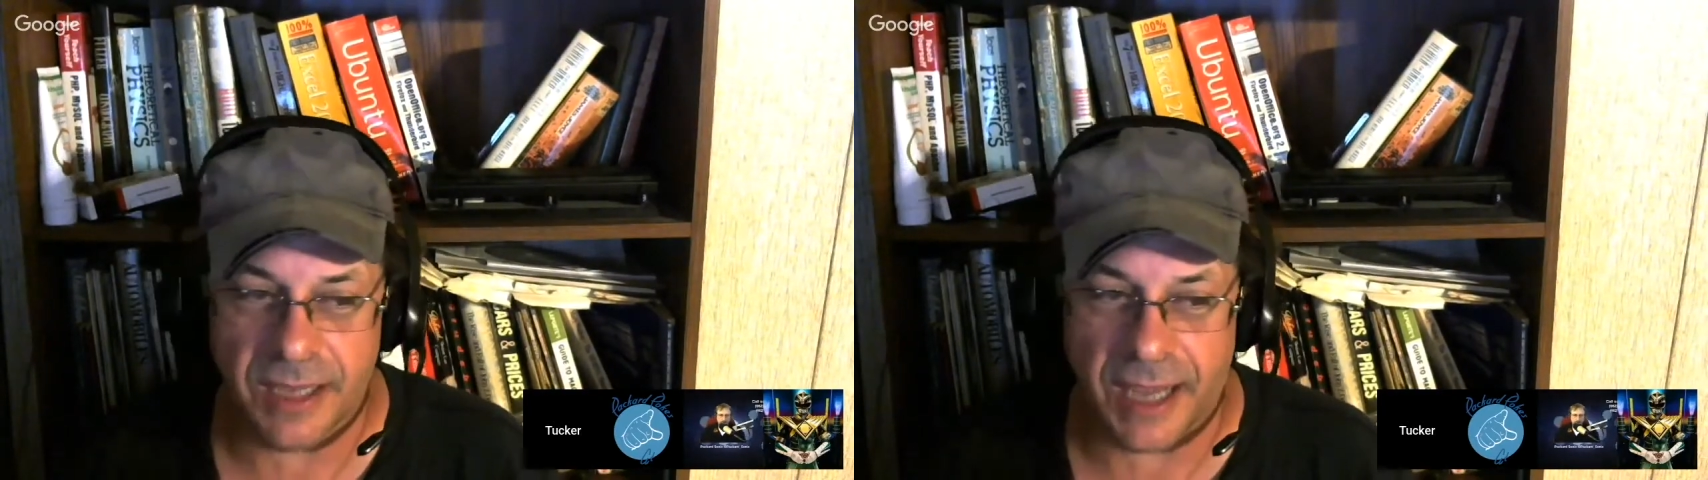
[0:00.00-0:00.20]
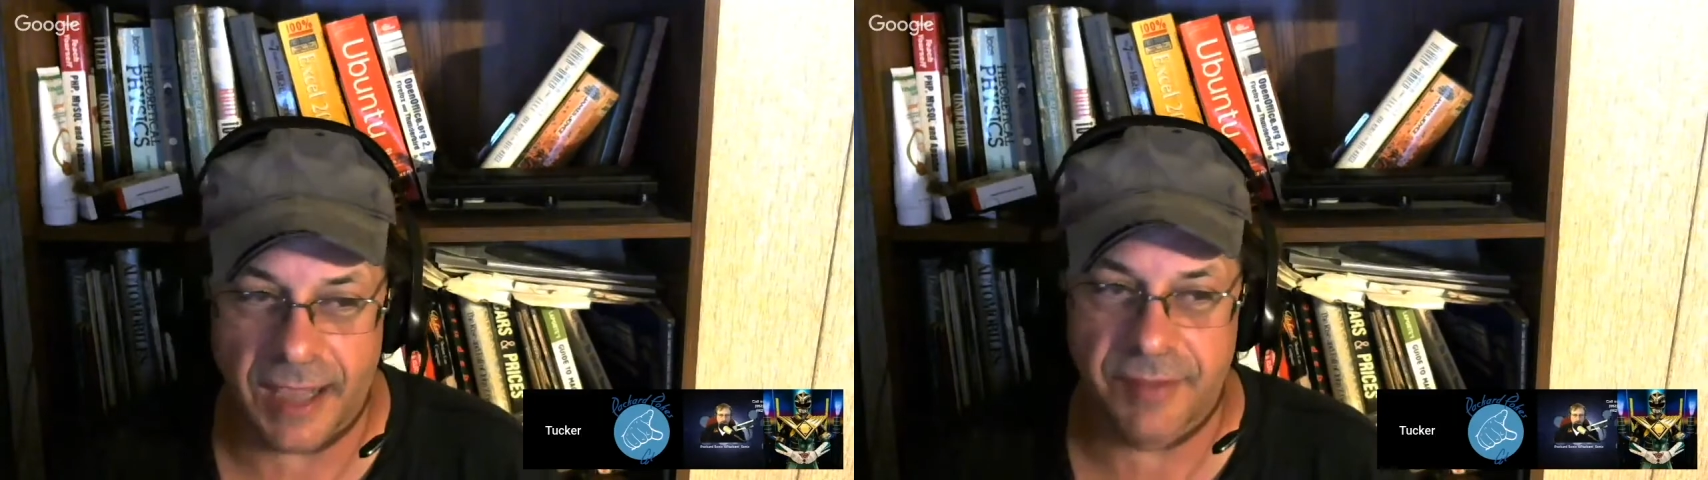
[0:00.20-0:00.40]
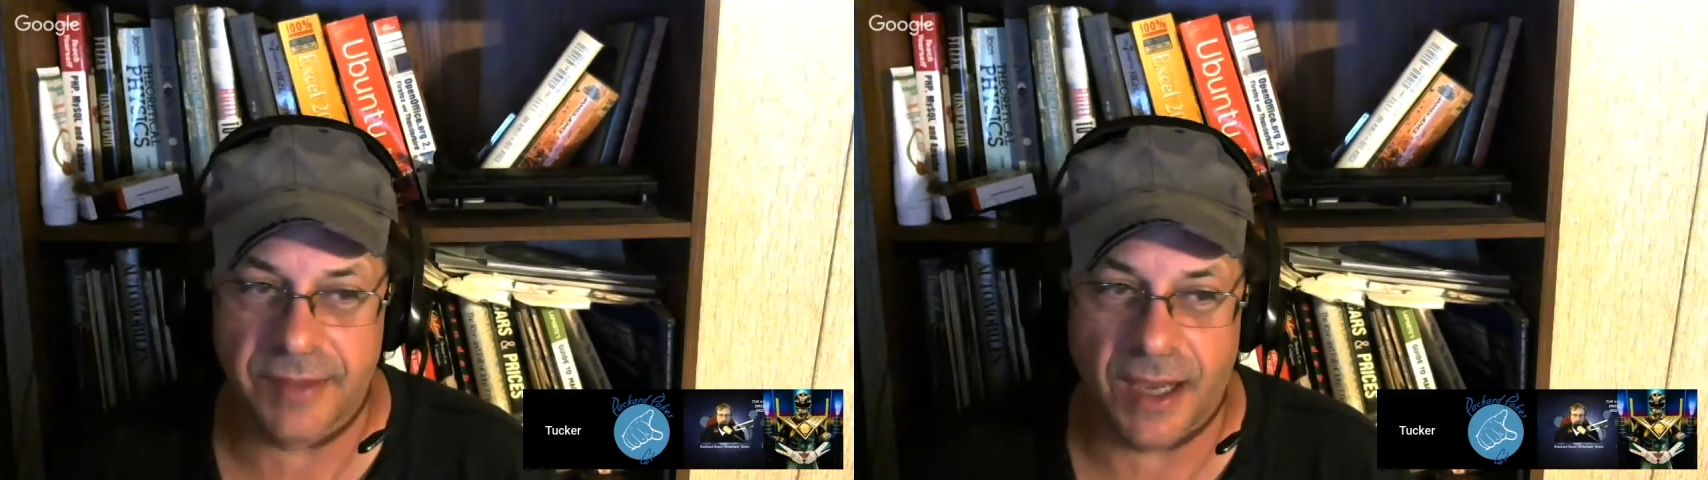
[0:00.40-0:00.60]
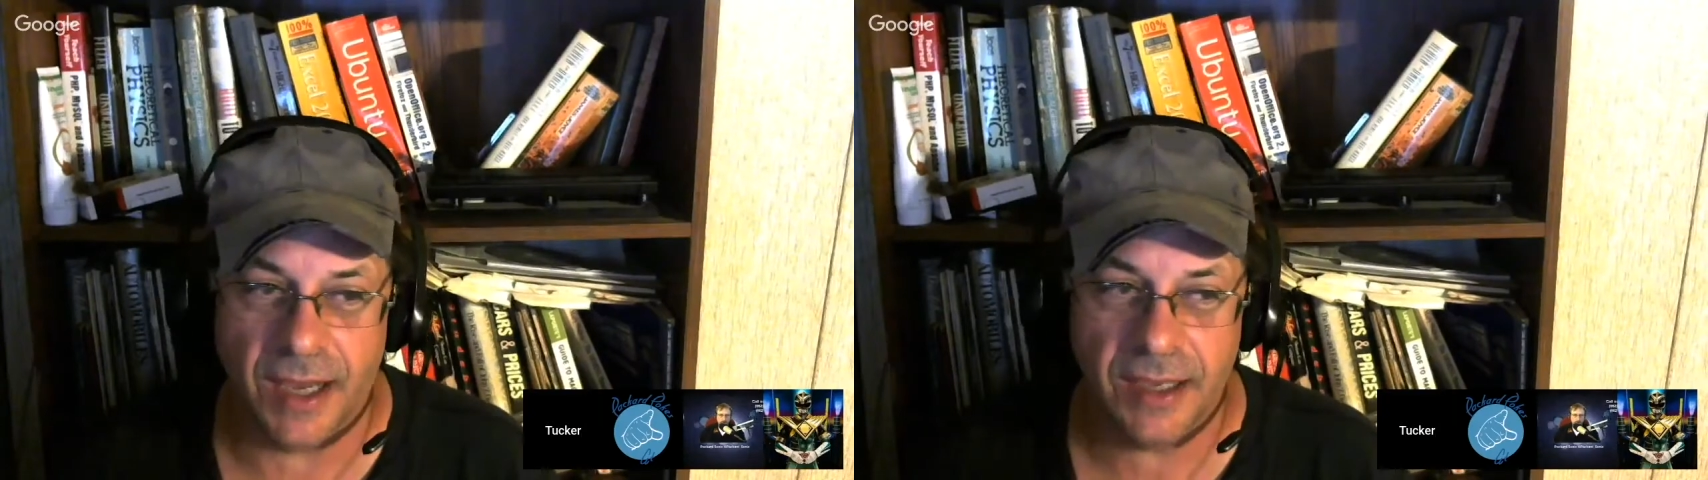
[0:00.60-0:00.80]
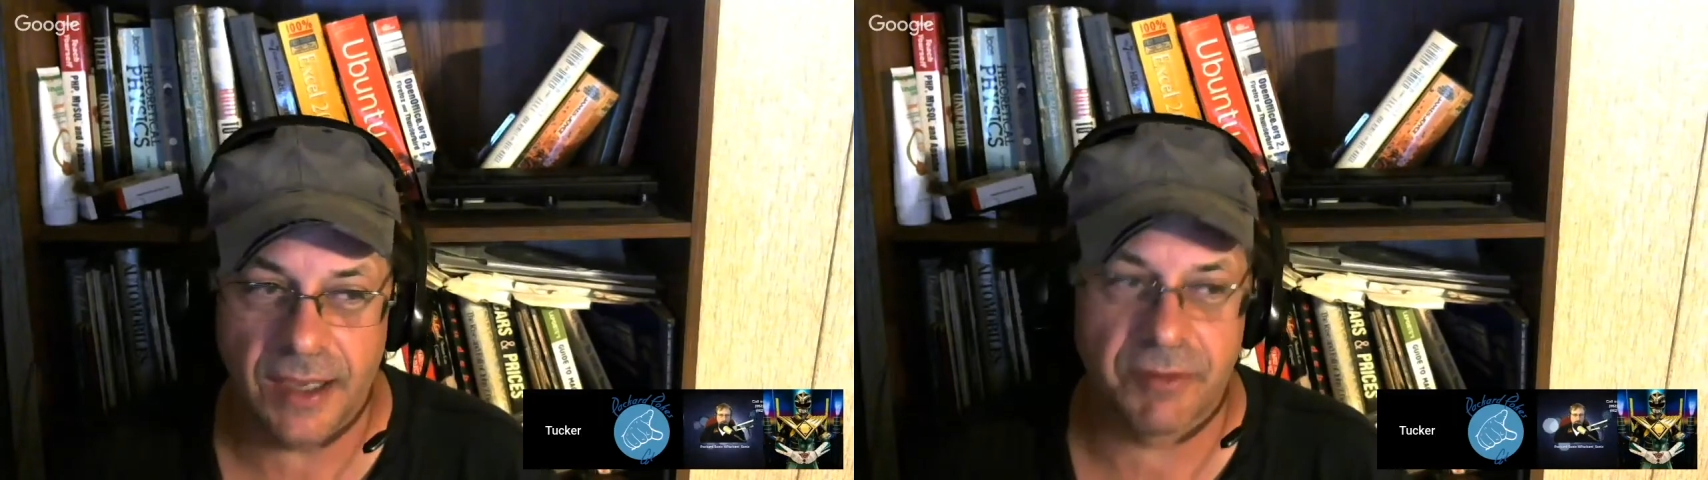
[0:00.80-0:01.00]
not only having the
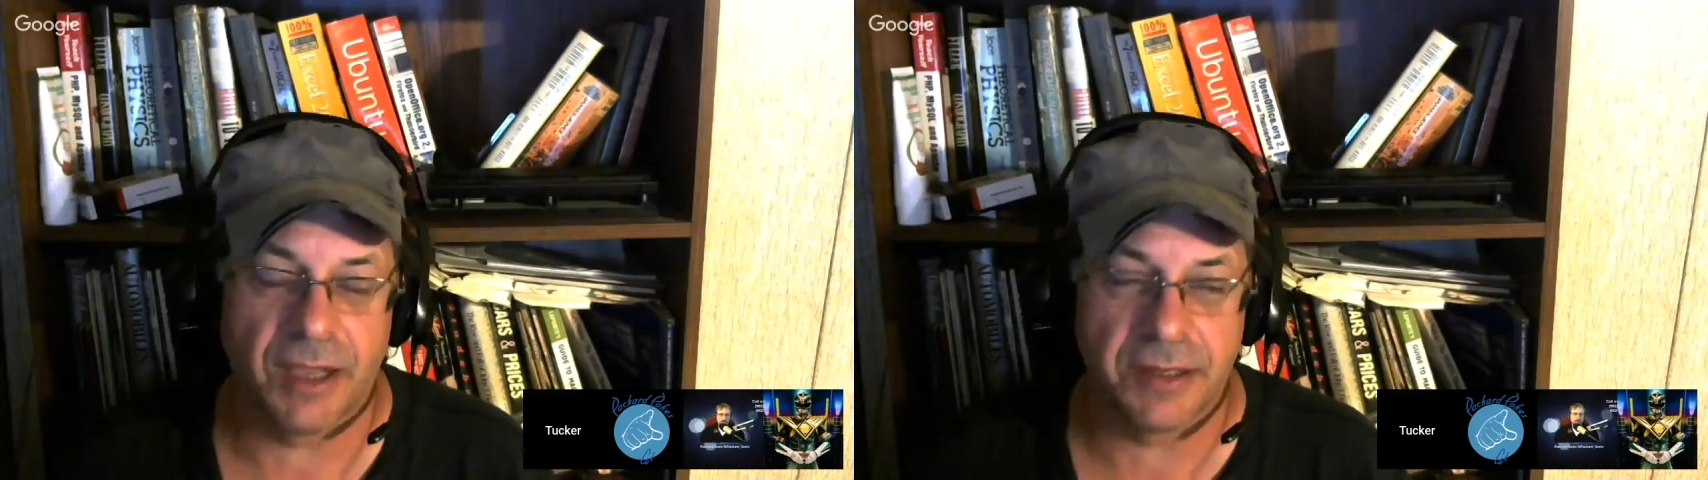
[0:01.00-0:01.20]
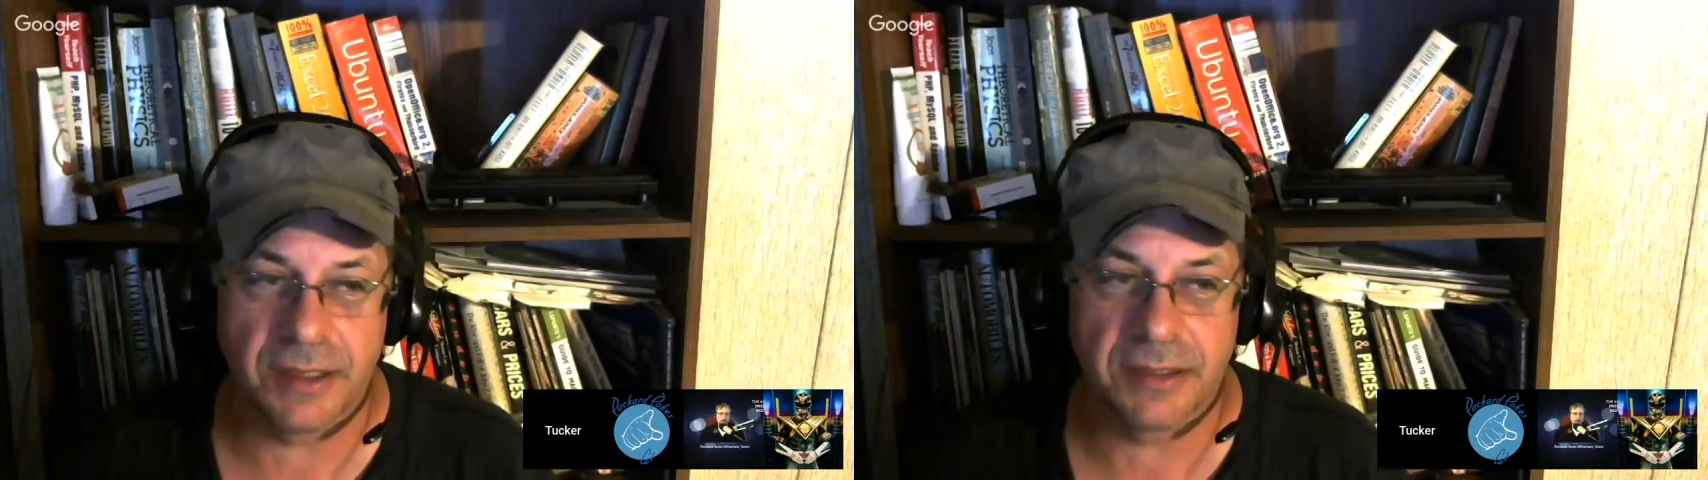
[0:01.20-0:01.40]
high ground,